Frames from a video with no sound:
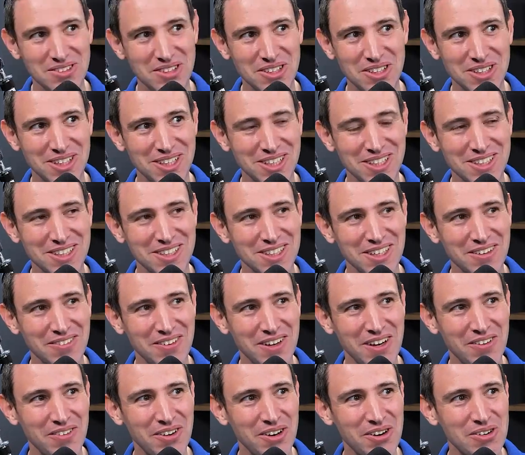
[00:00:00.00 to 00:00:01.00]
all linked. I
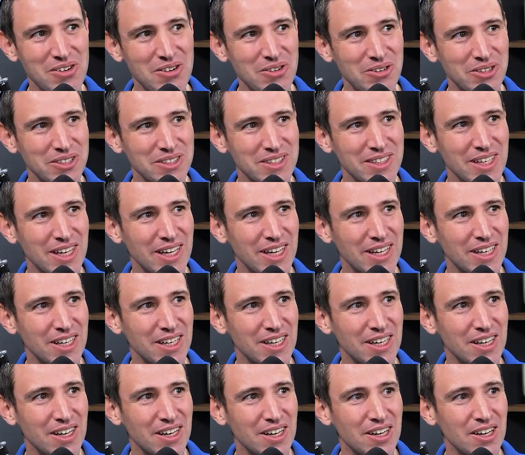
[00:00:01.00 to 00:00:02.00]
mean, we don't know it's not,
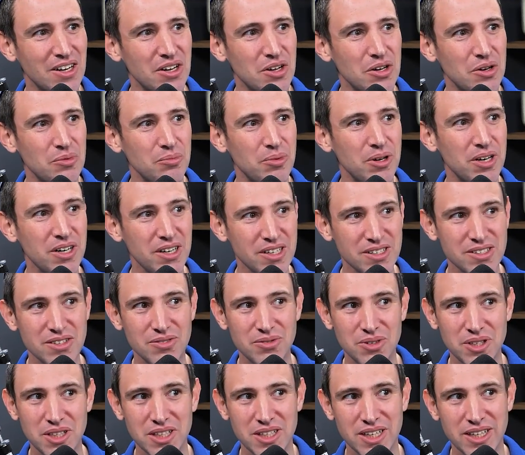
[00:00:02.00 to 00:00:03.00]
but it is a
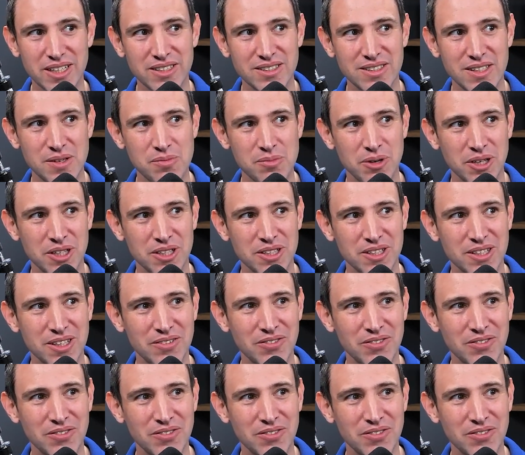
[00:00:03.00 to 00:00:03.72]
really nice email.